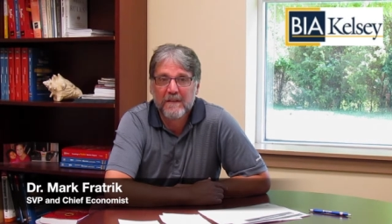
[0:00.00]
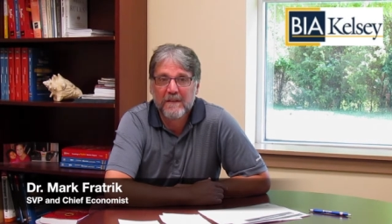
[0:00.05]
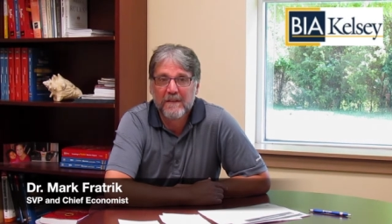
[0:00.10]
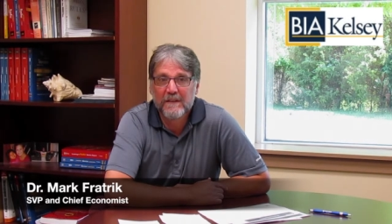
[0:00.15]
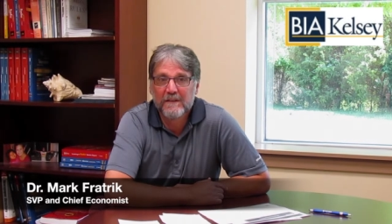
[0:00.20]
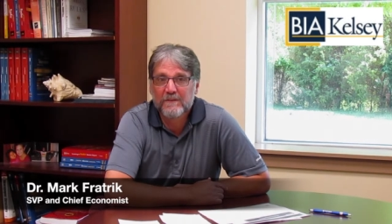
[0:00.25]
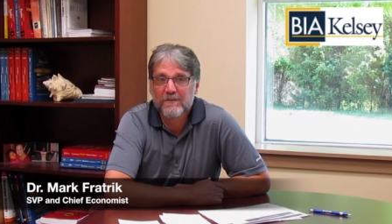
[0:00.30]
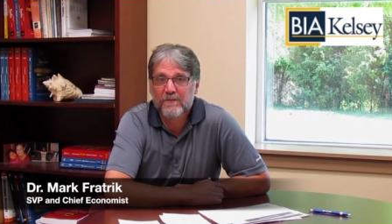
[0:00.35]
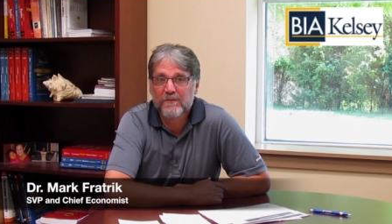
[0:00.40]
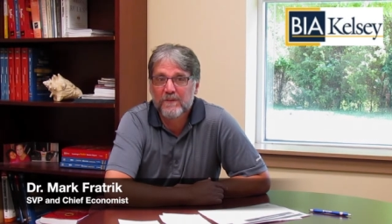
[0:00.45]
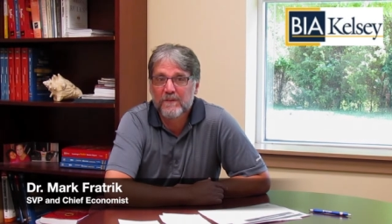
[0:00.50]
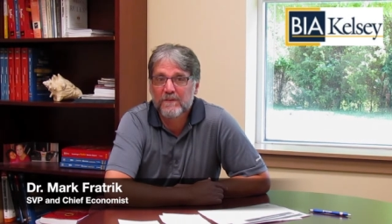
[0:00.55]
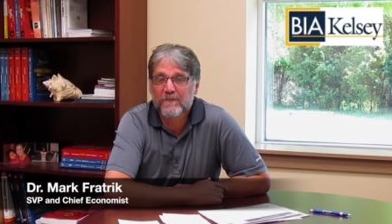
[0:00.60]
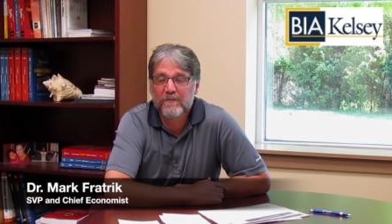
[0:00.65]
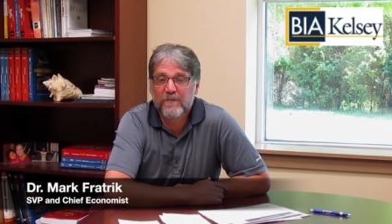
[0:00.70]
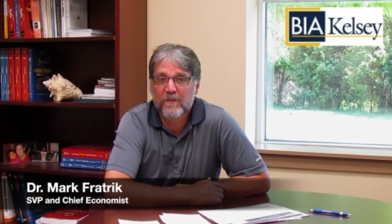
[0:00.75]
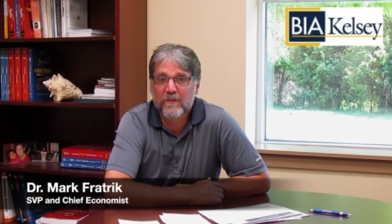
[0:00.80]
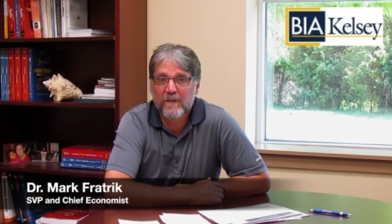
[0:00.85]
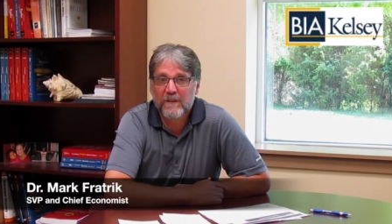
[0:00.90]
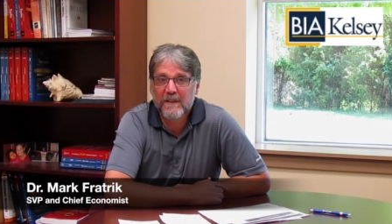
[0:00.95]
This full
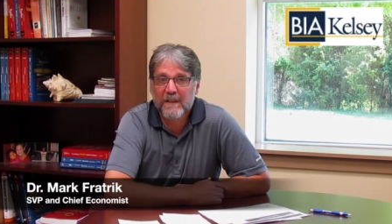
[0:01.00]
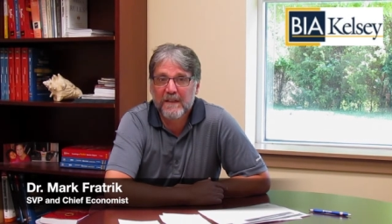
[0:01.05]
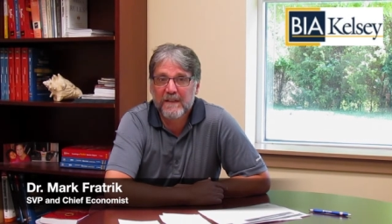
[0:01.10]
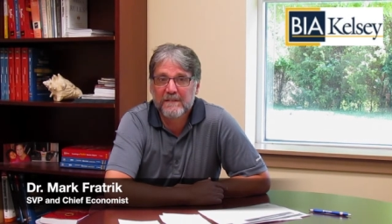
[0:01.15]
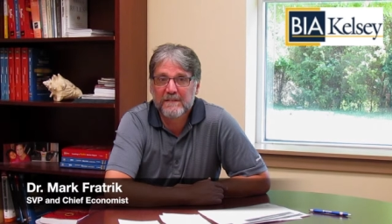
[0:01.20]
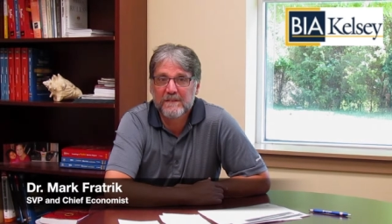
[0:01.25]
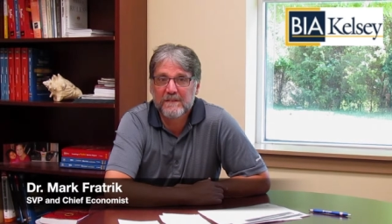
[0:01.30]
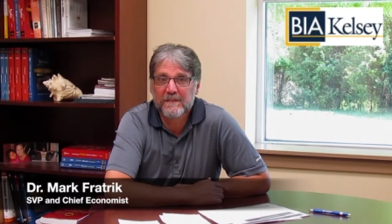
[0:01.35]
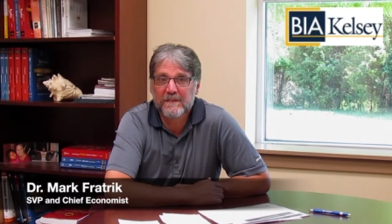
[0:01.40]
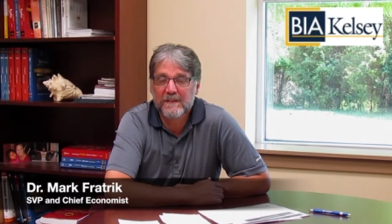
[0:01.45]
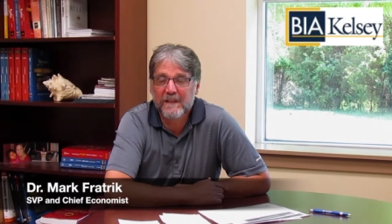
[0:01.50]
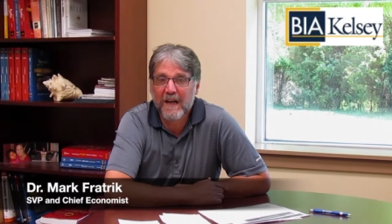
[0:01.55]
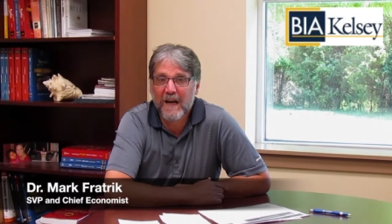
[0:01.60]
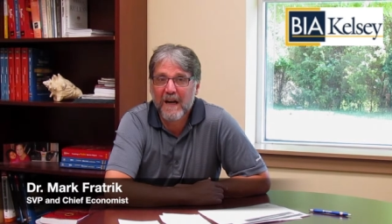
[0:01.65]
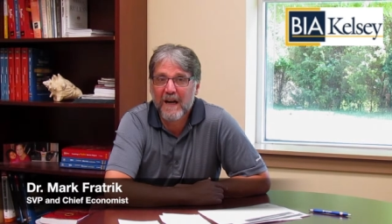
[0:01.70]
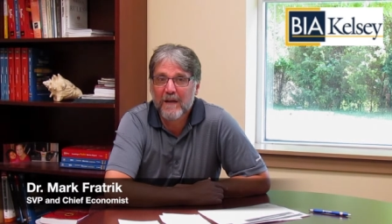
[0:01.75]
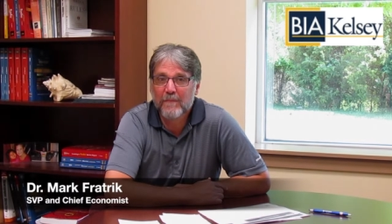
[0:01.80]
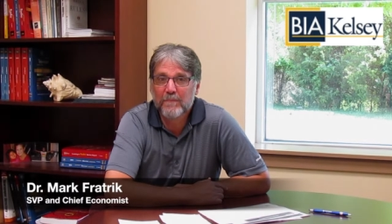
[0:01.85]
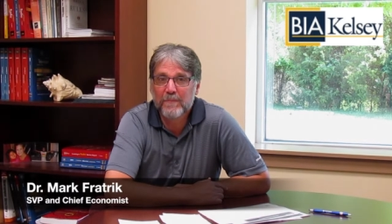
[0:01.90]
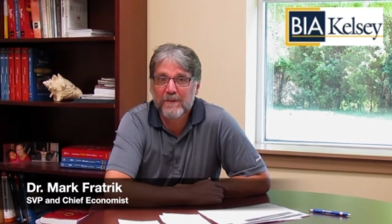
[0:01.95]
forecast is a
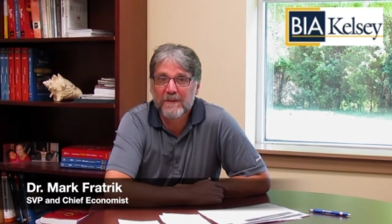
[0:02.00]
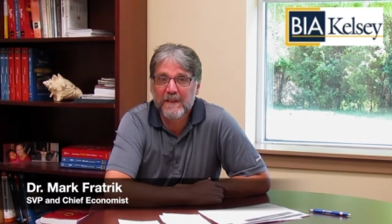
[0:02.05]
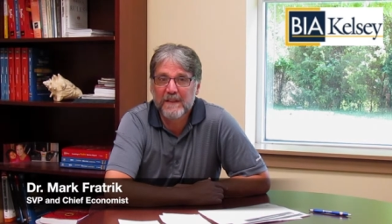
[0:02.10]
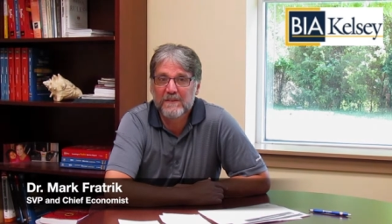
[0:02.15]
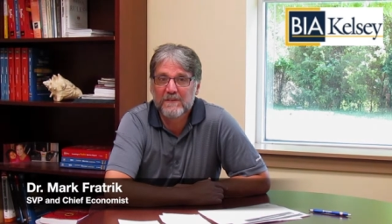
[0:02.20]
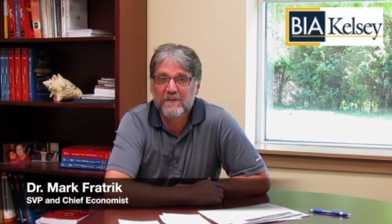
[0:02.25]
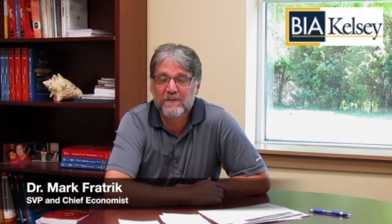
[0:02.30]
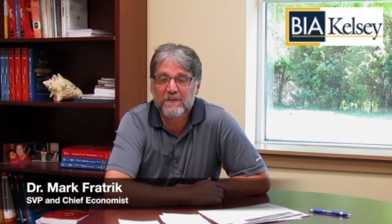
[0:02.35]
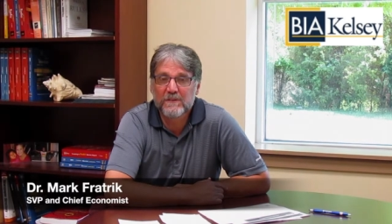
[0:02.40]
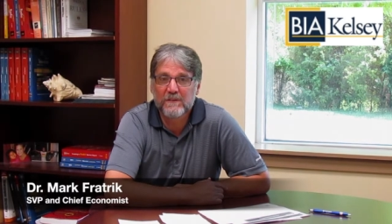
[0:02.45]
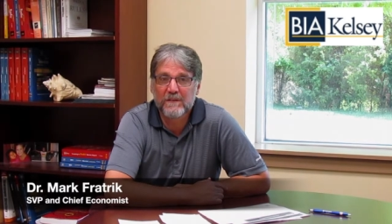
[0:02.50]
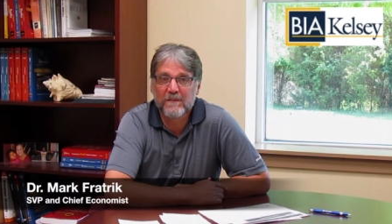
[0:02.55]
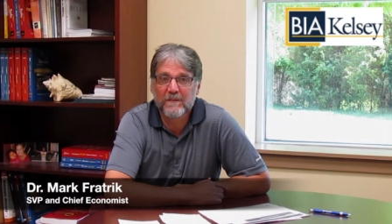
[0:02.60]
compilation